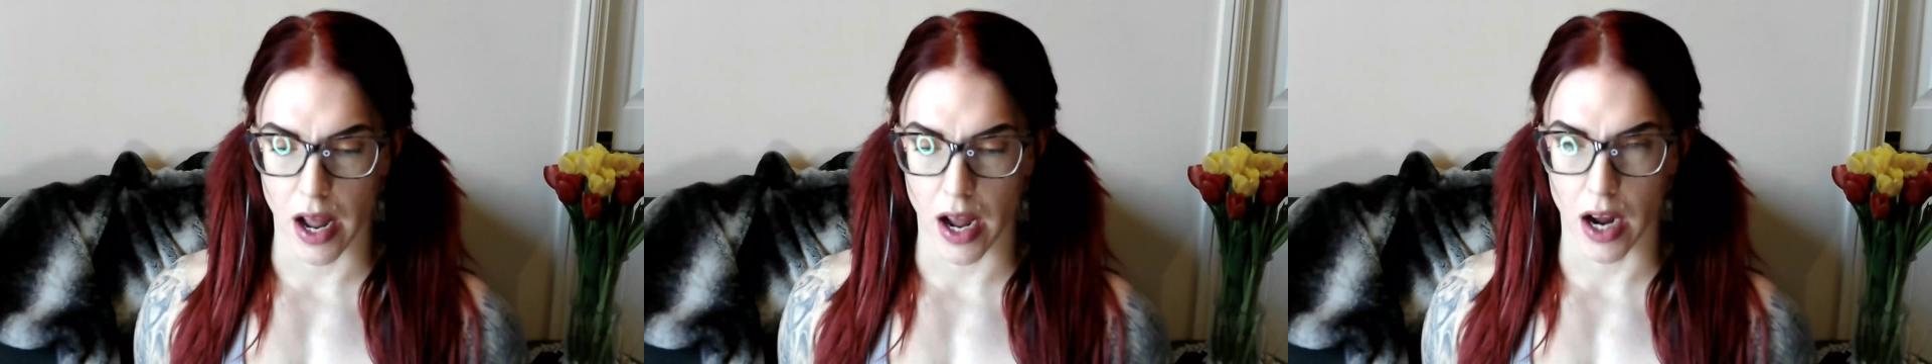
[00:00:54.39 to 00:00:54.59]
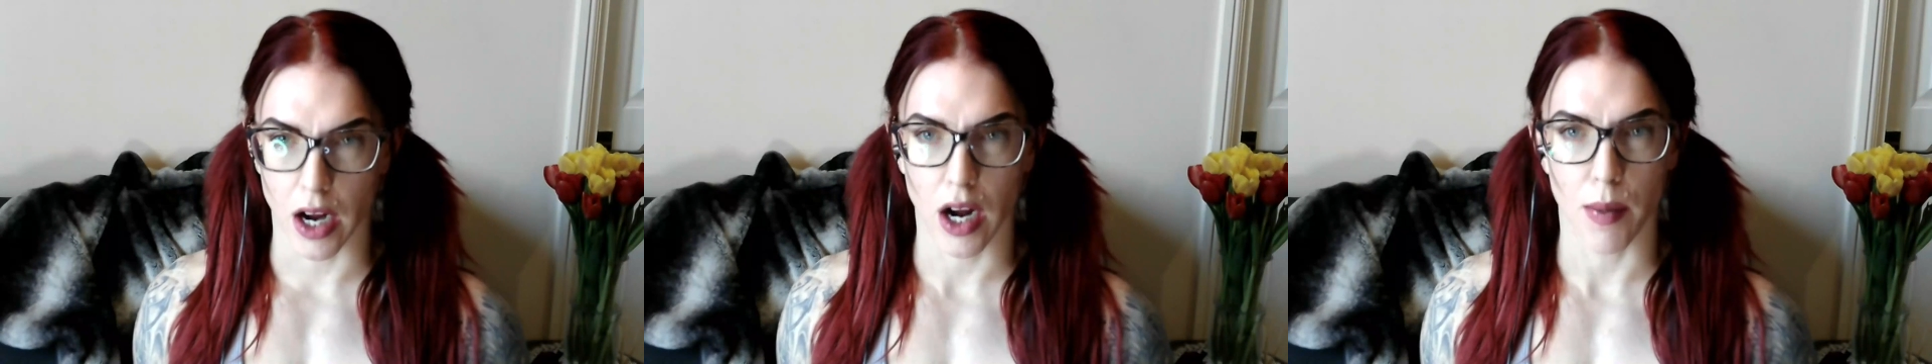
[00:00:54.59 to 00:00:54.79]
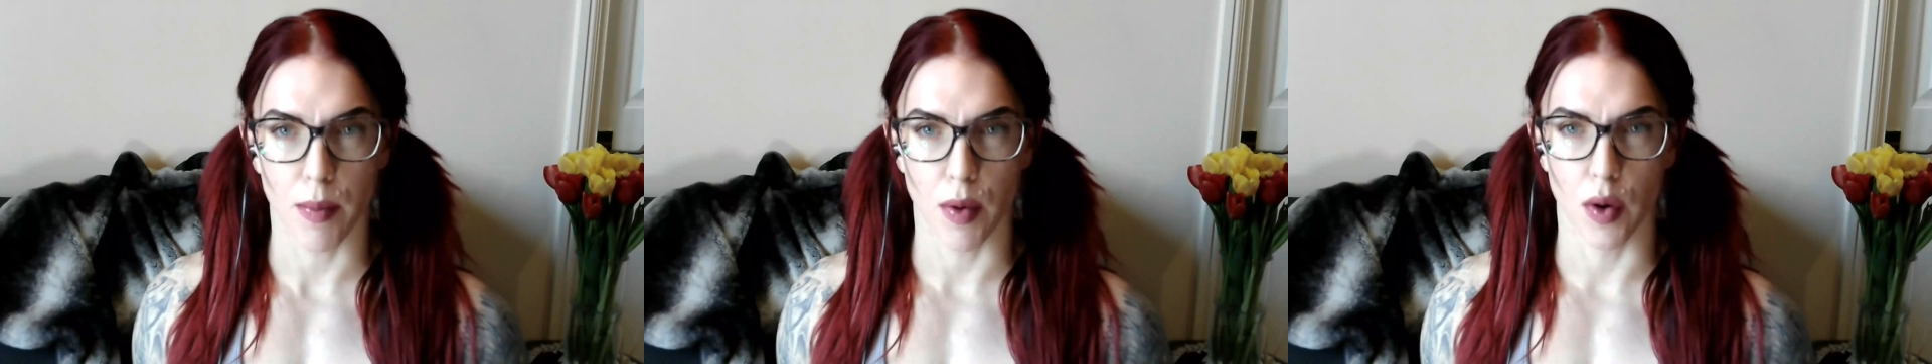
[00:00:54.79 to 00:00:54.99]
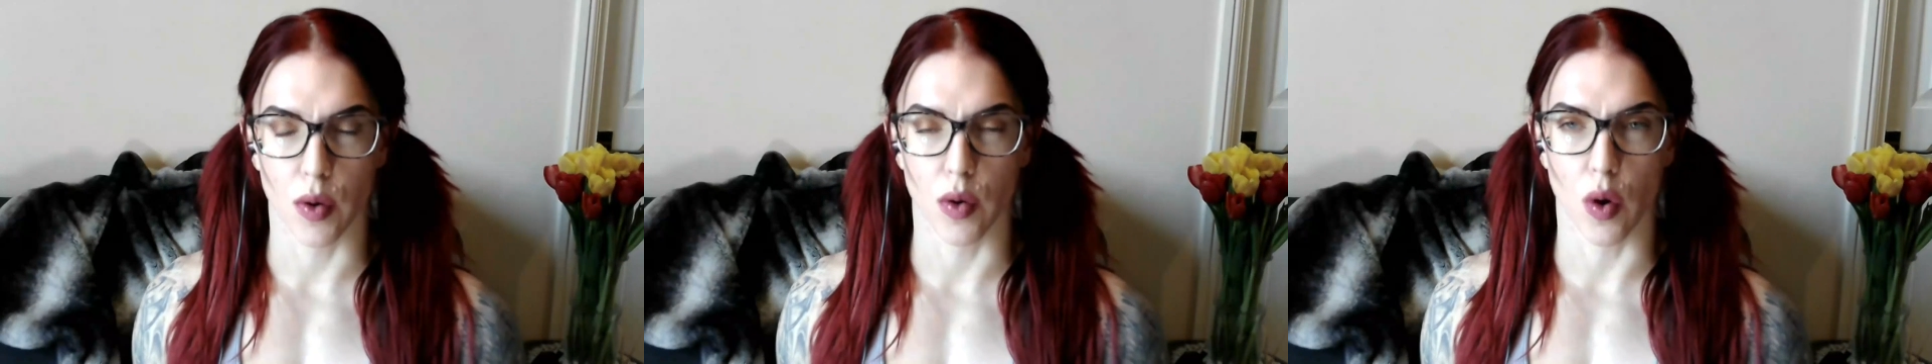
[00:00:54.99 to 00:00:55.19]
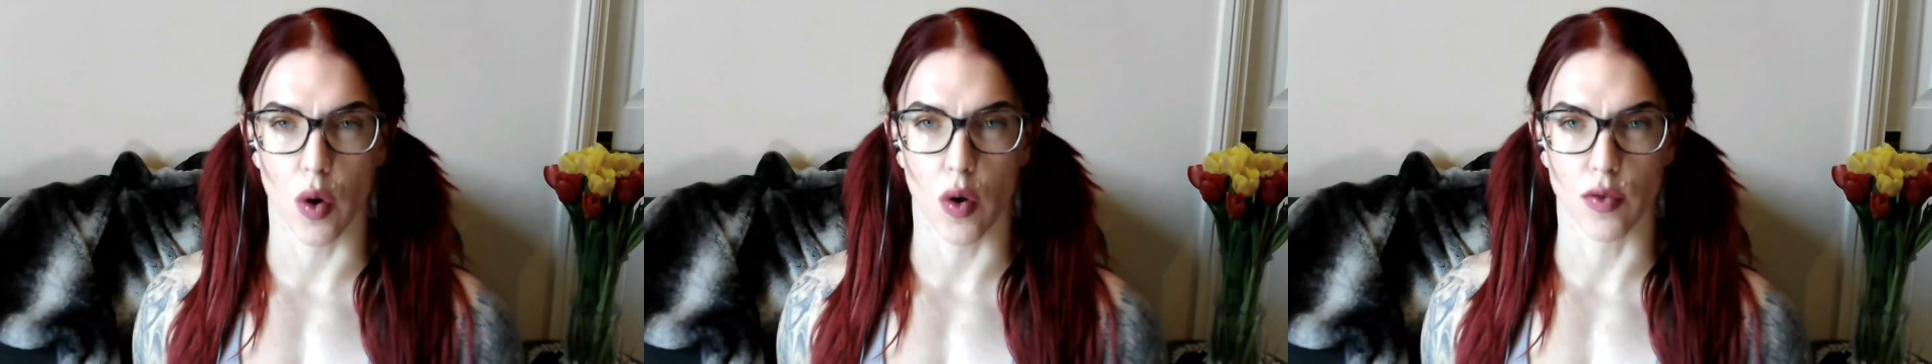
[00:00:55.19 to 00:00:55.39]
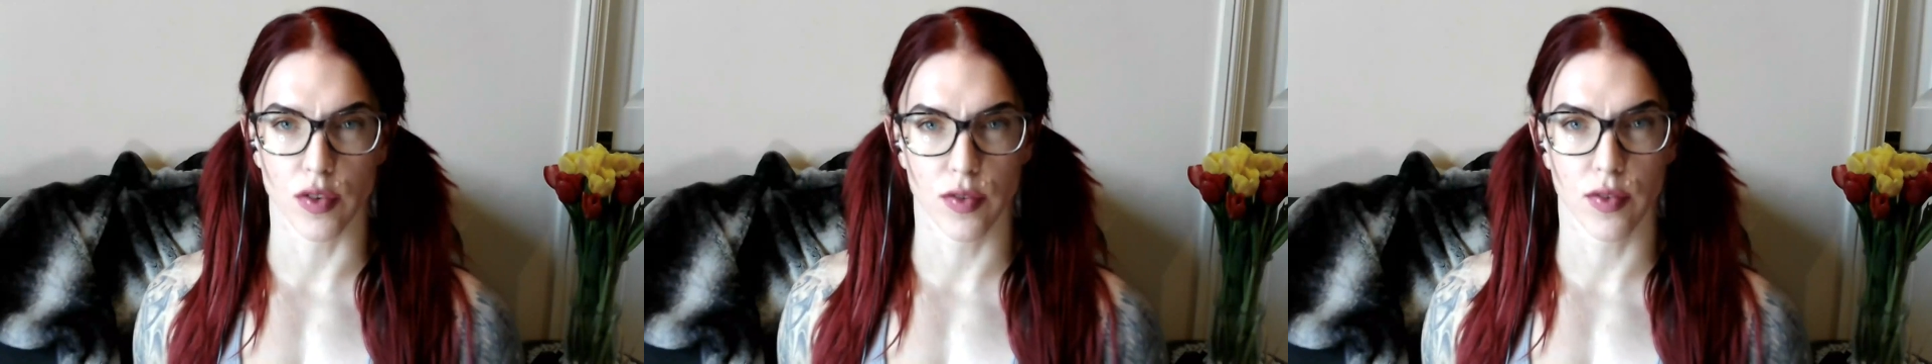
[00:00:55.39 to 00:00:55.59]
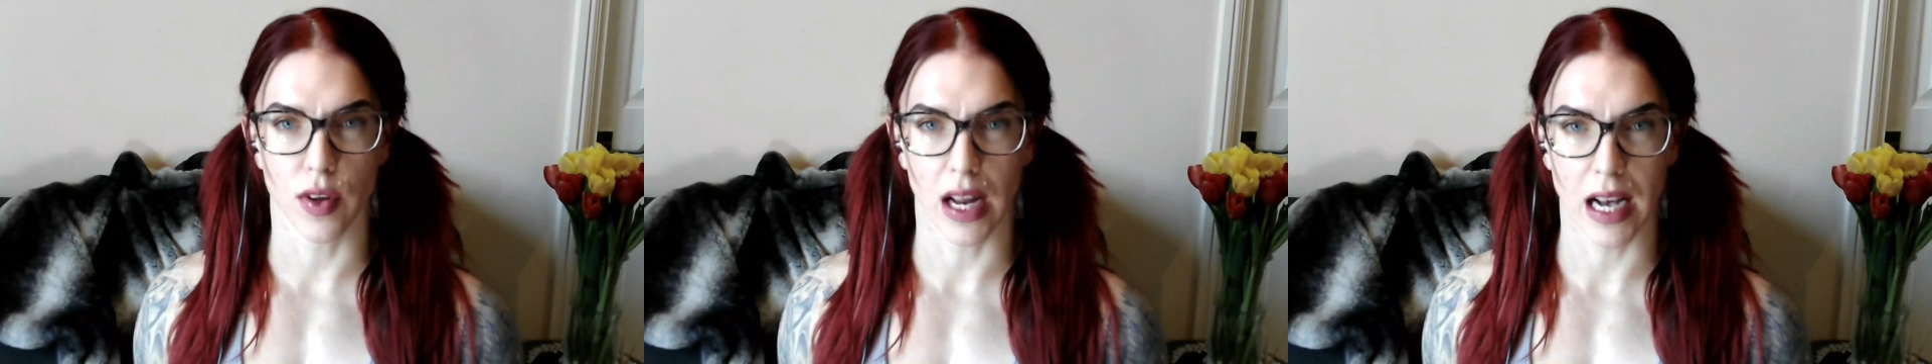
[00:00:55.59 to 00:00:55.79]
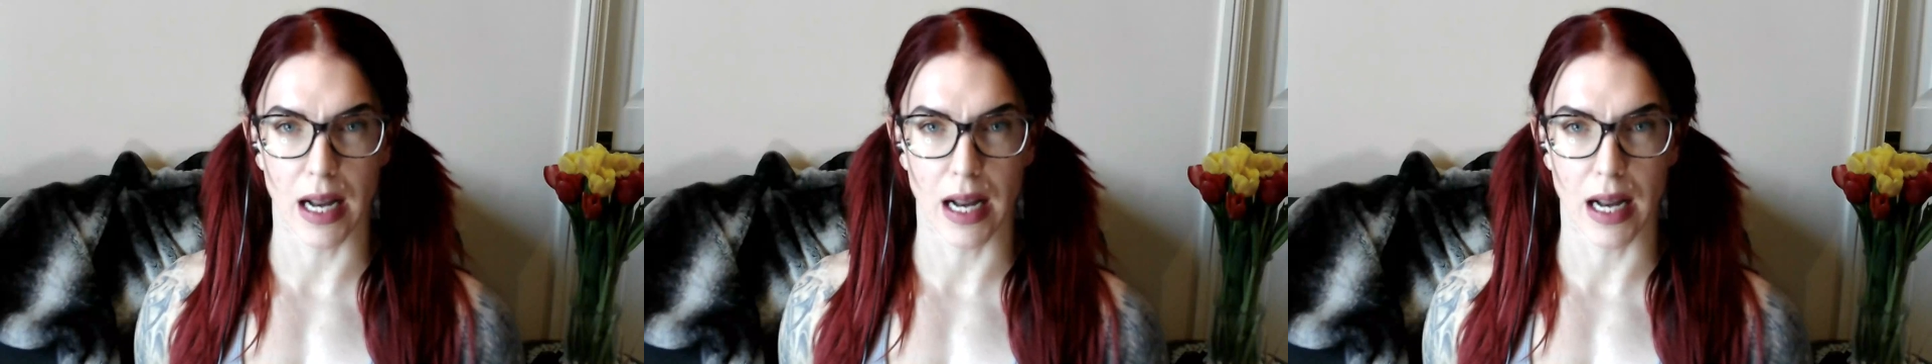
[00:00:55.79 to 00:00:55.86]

a couple of